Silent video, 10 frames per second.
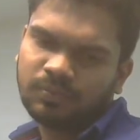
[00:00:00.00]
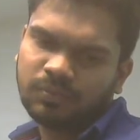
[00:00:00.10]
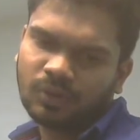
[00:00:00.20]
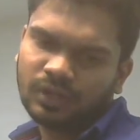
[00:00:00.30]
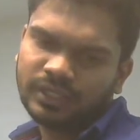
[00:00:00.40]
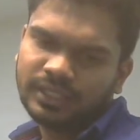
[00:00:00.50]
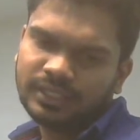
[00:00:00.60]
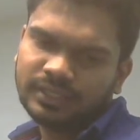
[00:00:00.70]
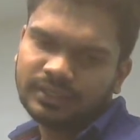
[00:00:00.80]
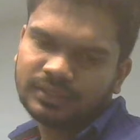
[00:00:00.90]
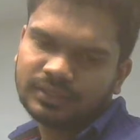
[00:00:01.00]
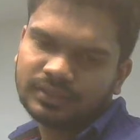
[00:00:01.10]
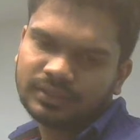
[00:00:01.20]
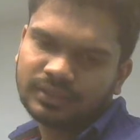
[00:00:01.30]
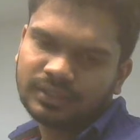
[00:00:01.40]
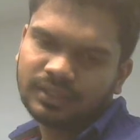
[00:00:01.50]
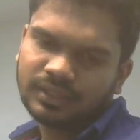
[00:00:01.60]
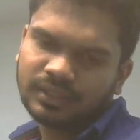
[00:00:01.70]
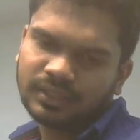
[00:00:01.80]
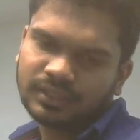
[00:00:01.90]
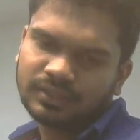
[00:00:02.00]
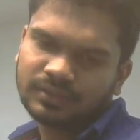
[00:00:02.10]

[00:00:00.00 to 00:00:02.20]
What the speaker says: poly learning rate?